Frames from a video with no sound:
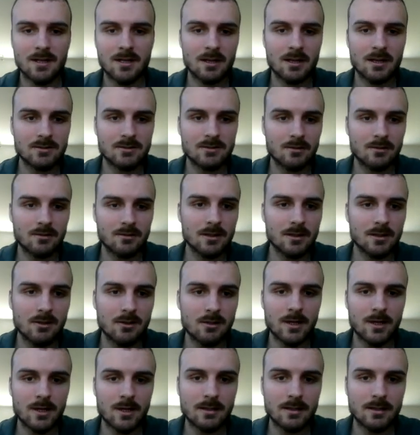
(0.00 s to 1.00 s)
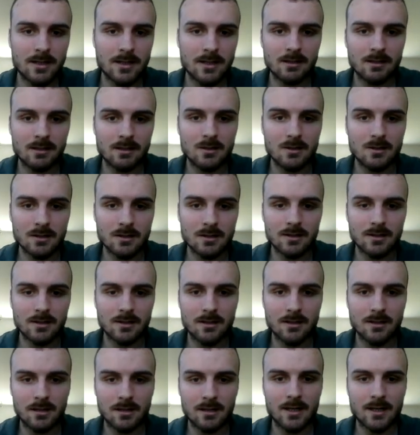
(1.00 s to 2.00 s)
So let's go ahead and take a look
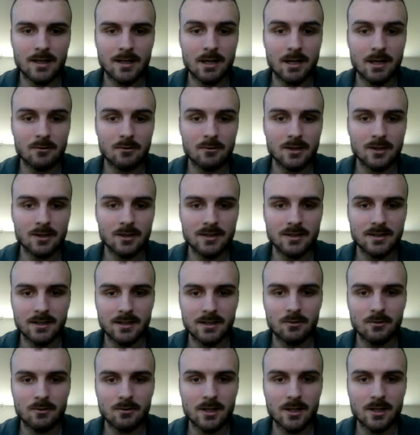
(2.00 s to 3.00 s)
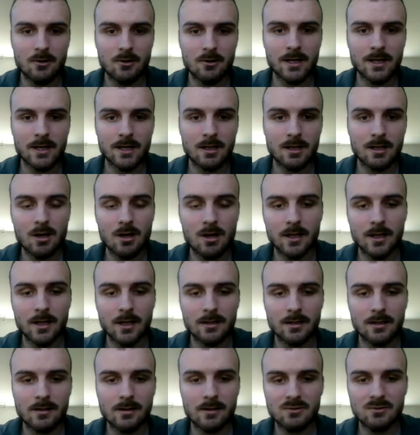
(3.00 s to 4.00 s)
at how it works here. We're going to go ahead and log
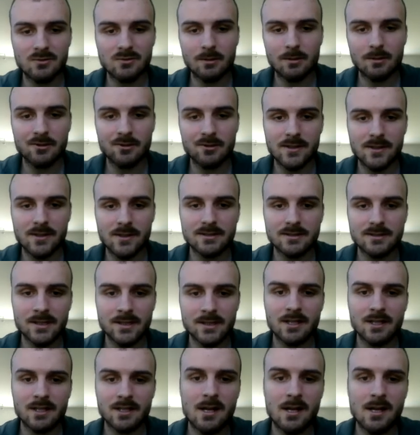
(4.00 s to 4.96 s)
into this web interface here.